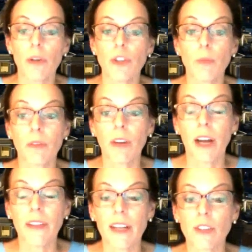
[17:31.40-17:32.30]
we do
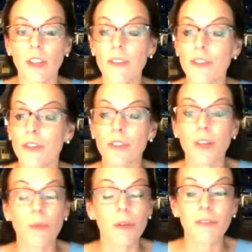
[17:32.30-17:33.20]
provide that service. So if
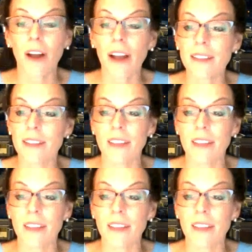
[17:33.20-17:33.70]
someone finds